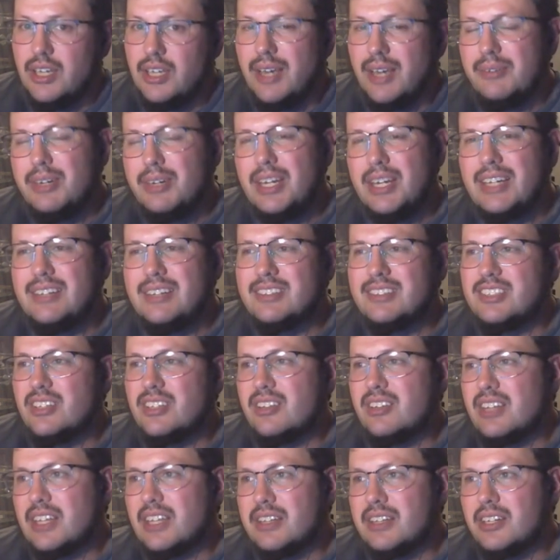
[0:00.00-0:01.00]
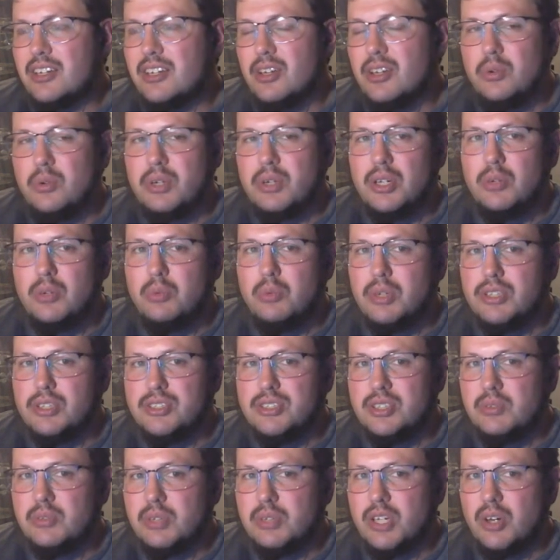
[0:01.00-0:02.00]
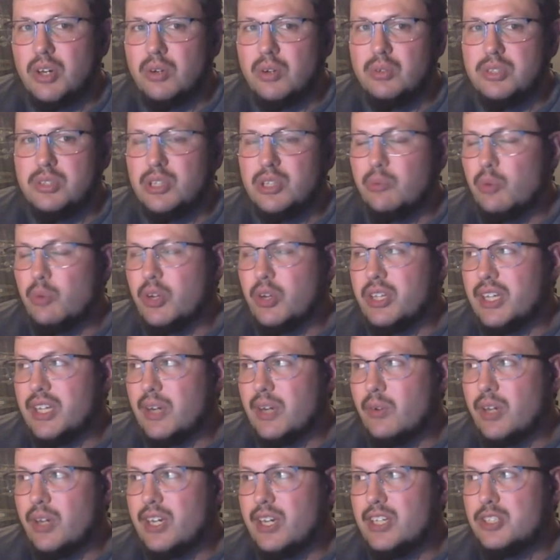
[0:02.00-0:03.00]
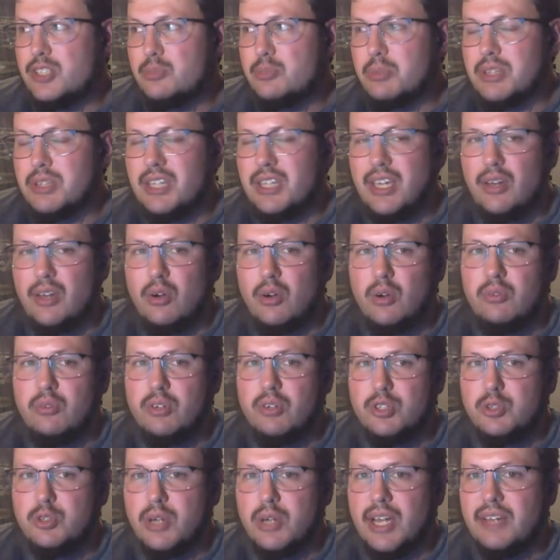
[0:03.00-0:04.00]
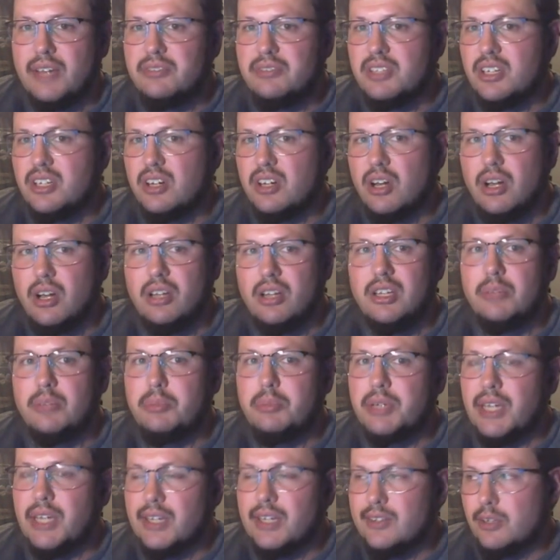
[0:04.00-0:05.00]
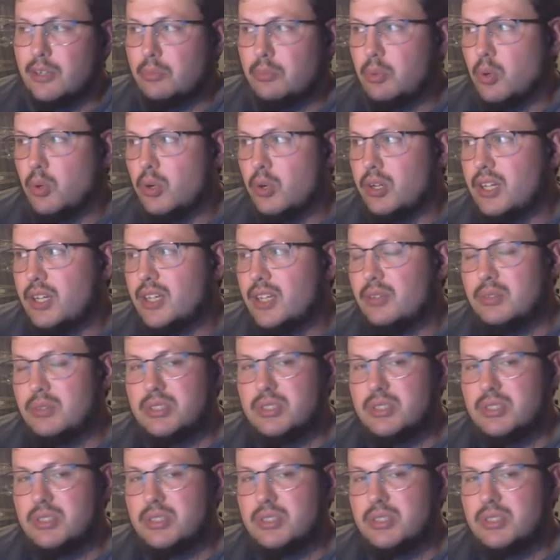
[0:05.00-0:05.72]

I mean, not necessarily thought they'd go. We knew Wilson would go somewhere in that range, but they overdrafted all up and down their board.